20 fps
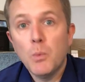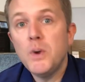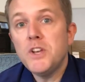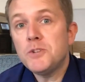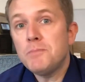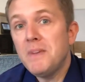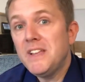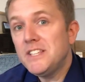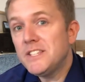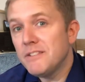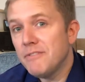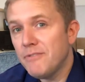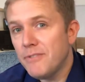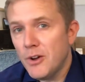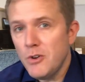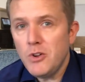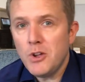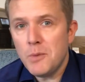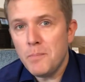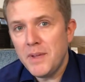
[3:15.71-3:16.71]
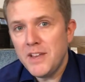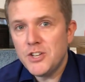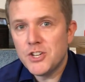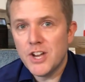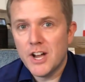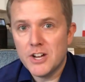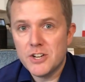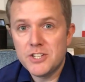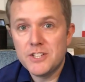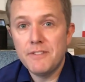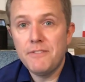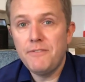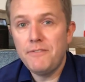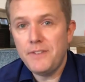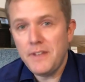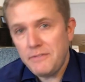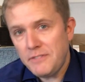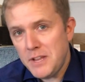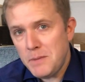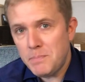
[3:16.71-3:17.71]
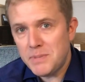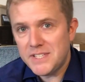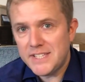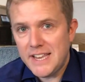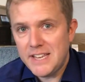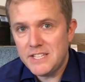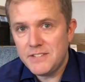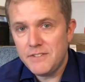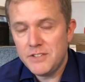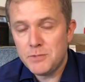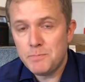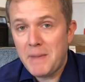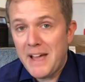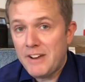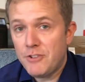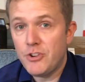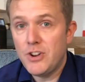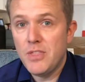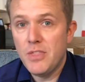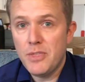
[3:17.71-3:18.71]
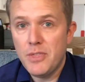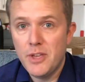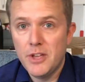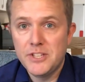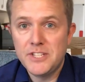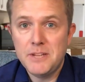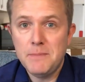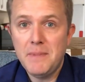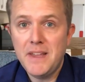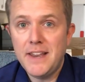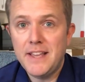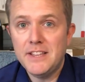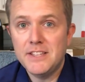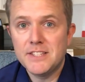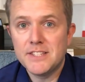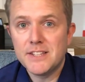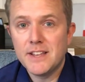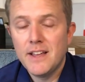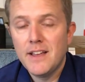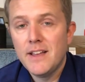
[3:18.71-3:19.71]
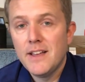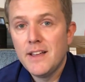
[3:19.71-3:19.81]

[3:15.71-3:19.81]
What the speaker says: which means the phone can be charged to 50% of its battery in 30 minutes.